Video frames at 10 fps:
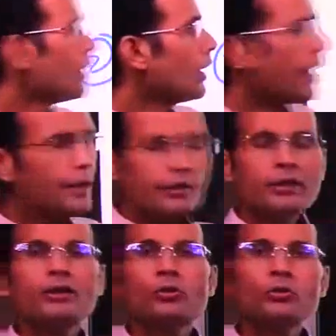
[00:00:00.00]

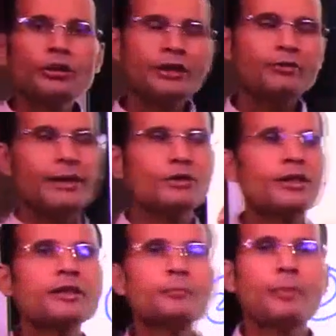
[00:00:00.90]
And only when
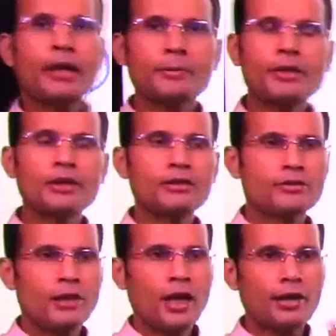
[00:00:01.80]
these parameters
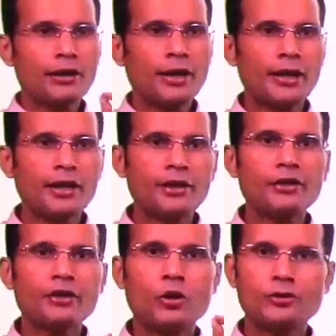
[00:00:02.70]
are
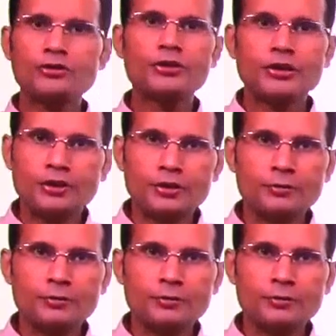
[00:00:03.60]
held constant